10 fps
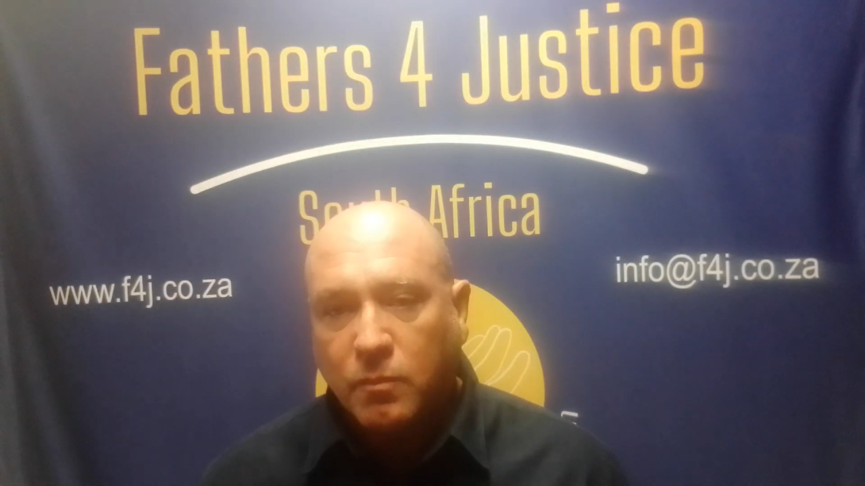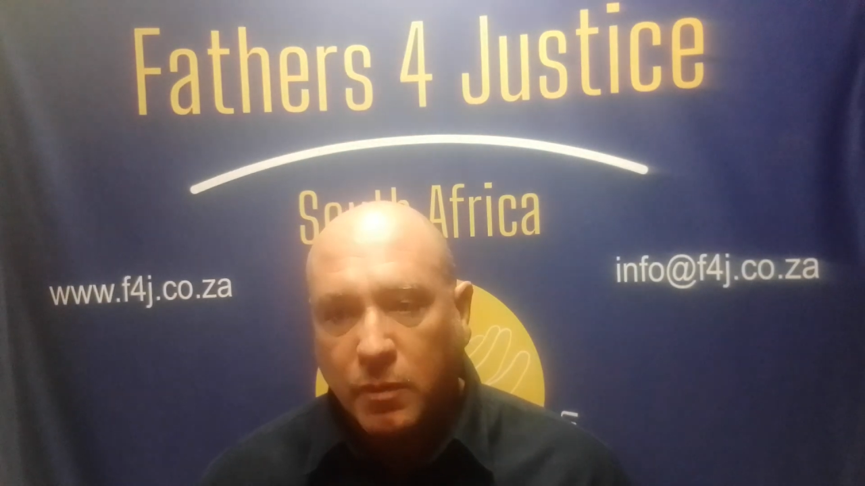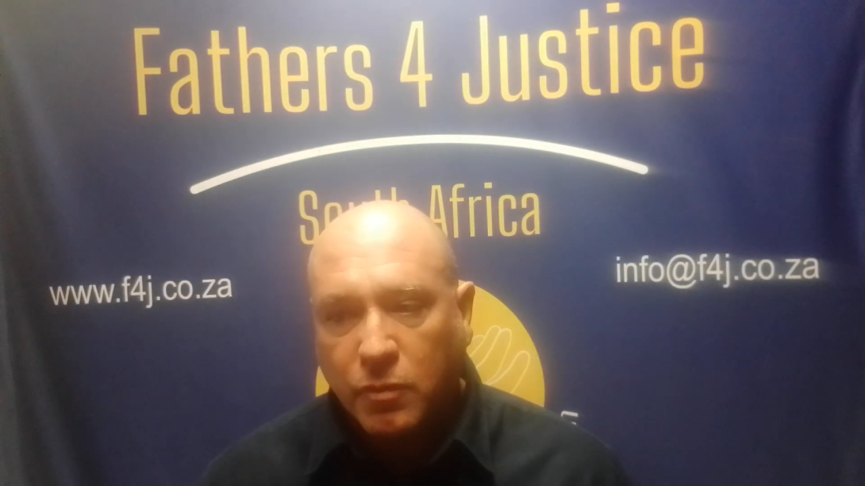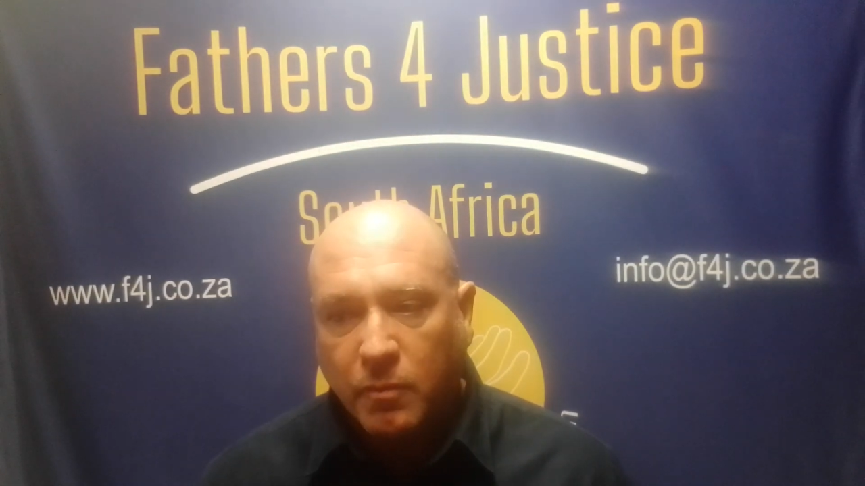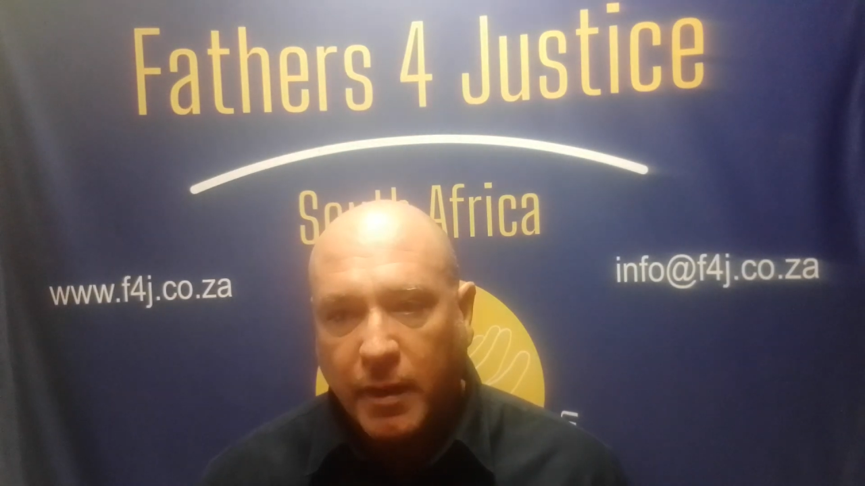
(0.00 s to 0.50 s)

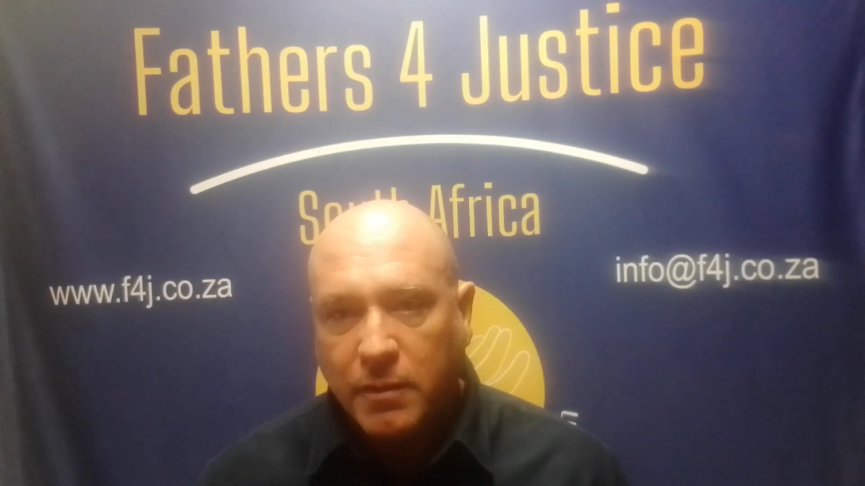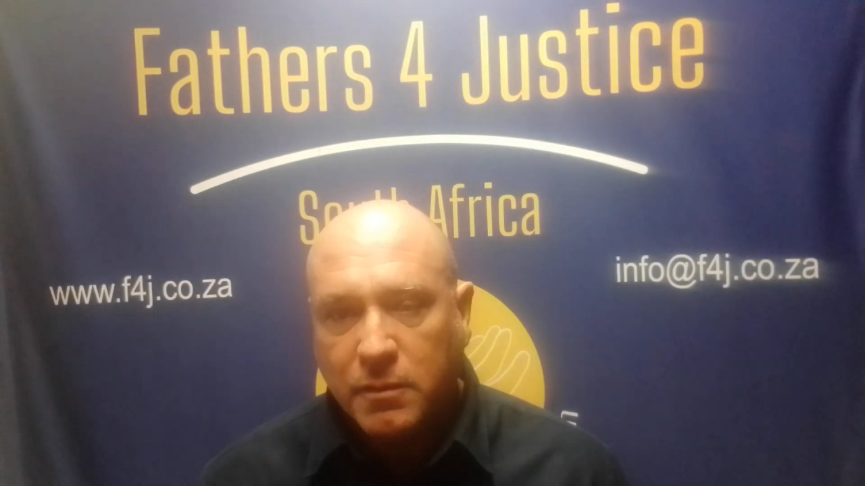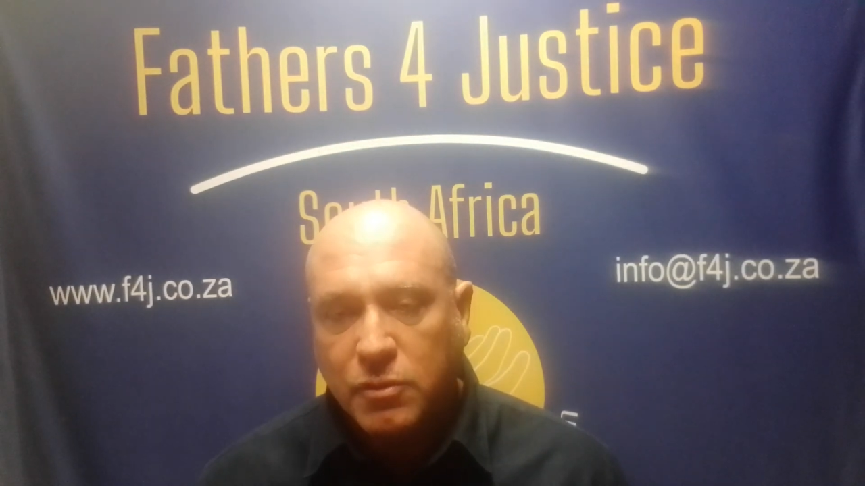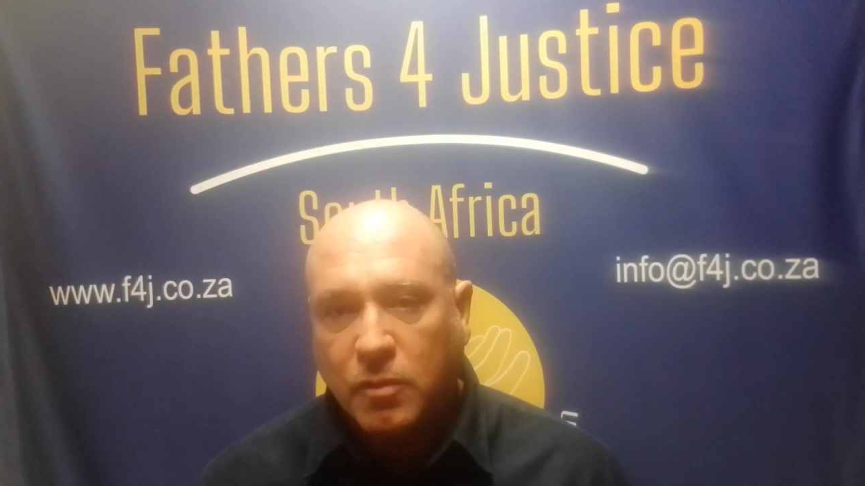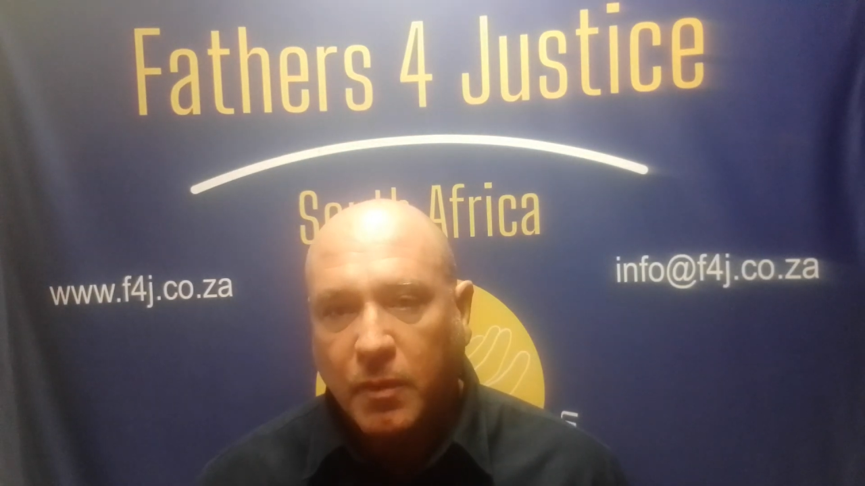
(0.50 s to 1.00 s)
your
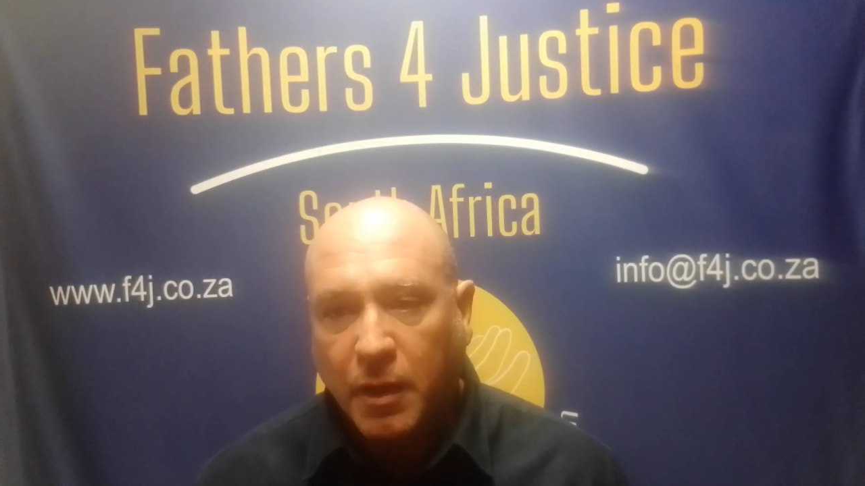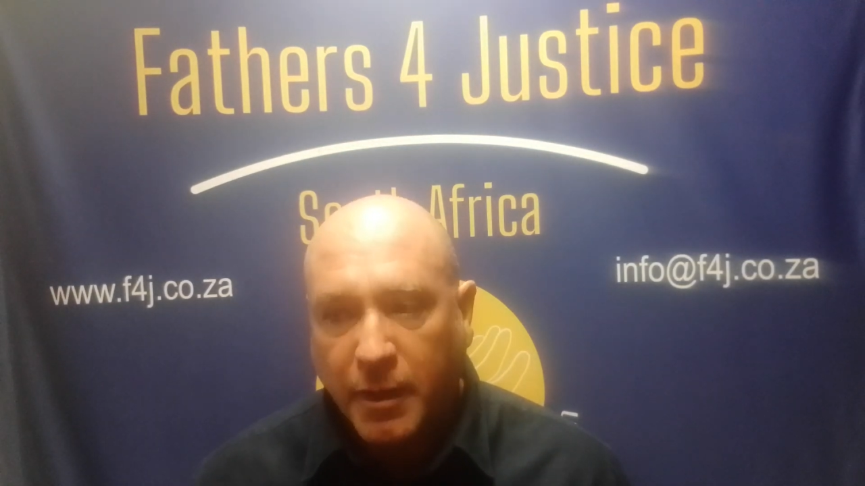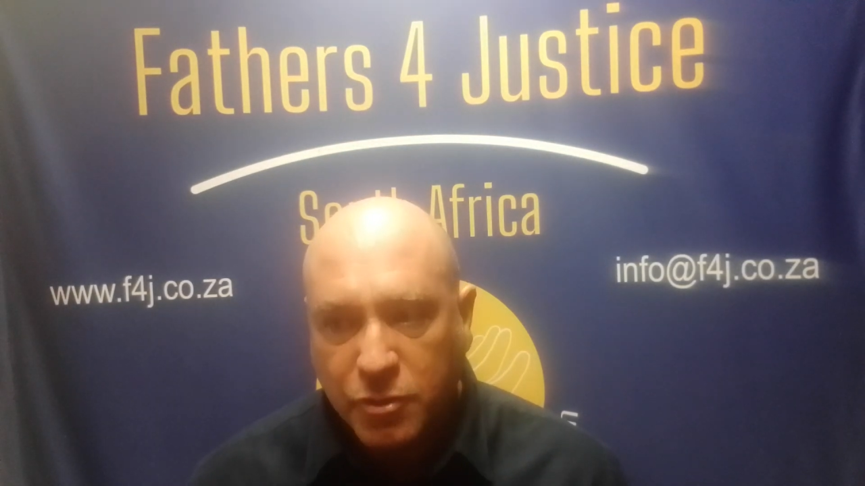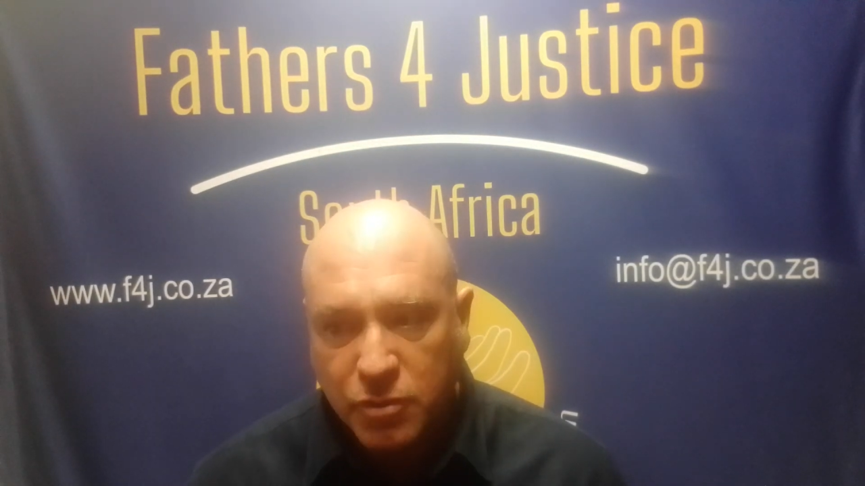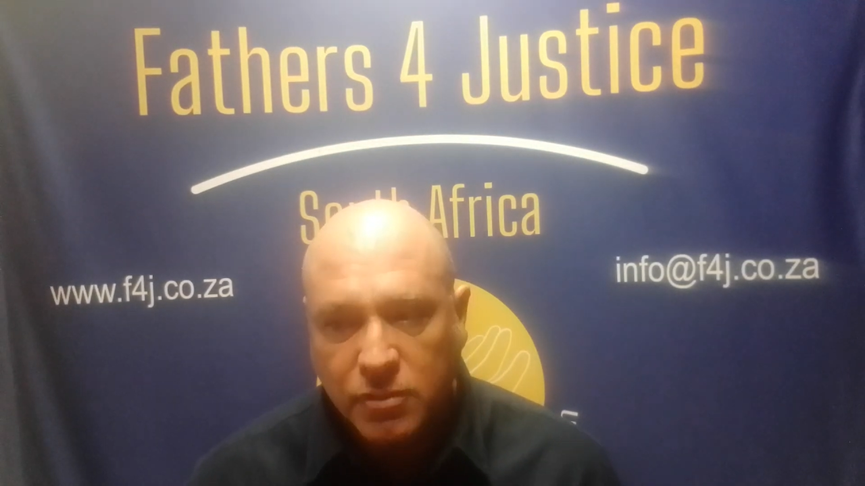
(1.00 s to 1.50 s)
maintenance
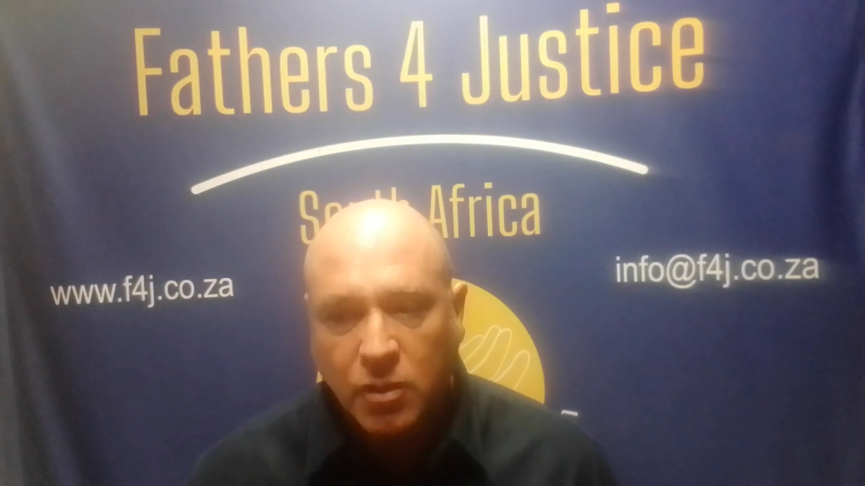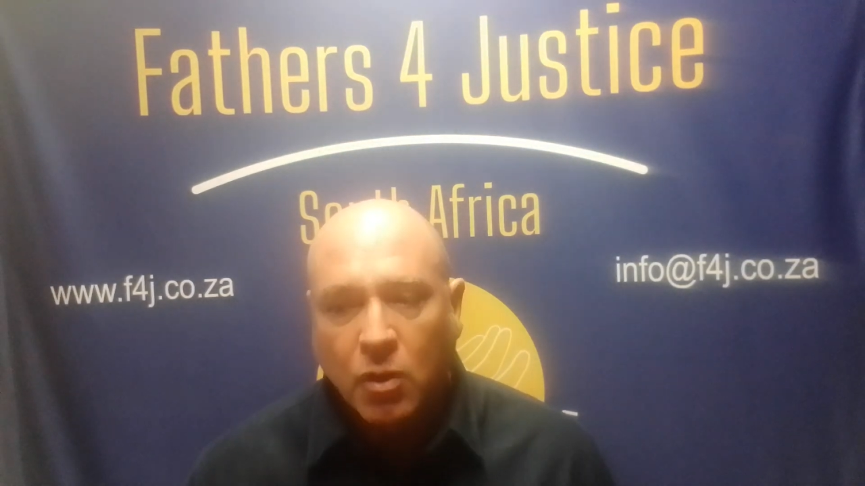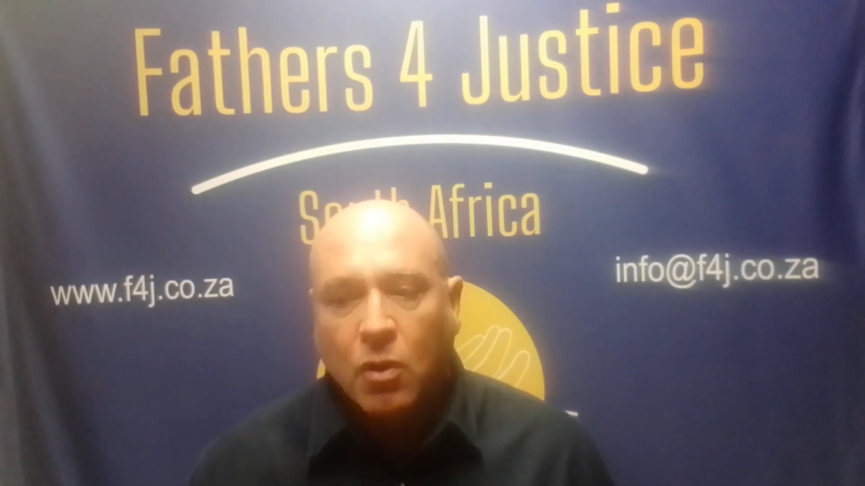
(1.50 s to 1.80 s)
obligations,